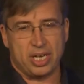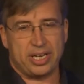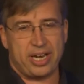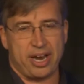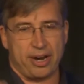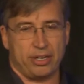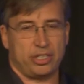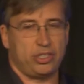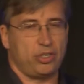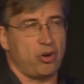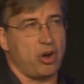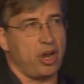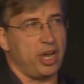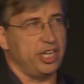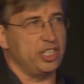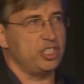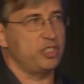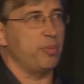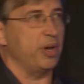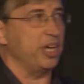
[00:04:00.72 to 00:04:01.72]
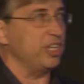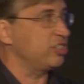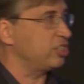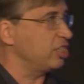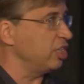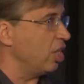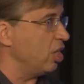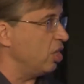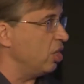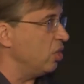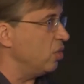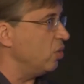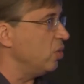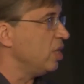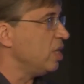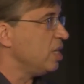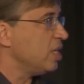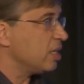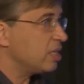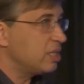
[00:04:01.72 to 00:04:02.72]
characterized by
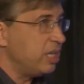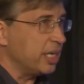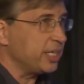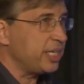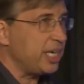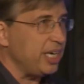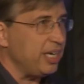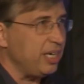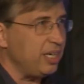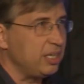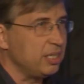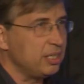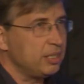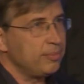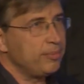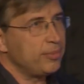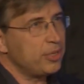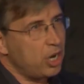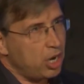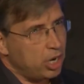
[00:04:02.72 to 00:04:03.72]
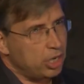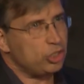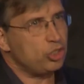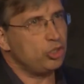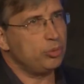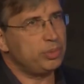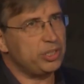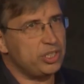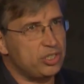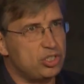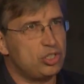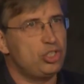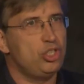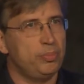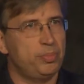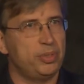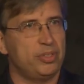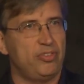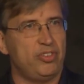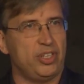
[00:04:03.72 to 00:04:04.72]
slow, clunky, arguably
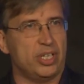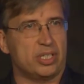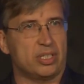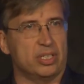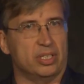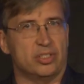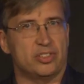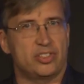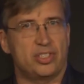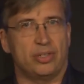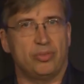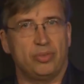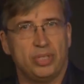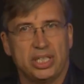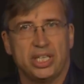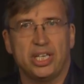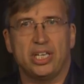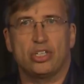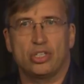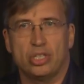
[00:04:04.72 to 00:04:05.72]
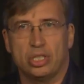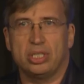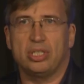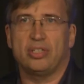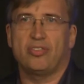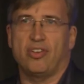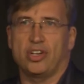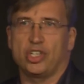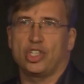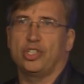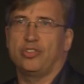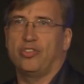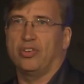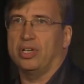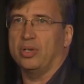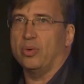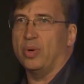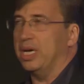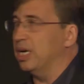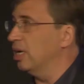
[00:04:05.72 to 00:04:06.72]
stupid vehicles that really couldn't function
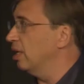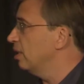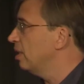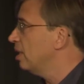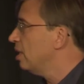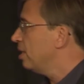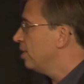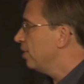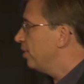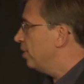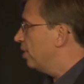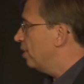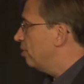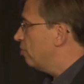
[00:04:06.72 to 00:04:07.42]
very well. The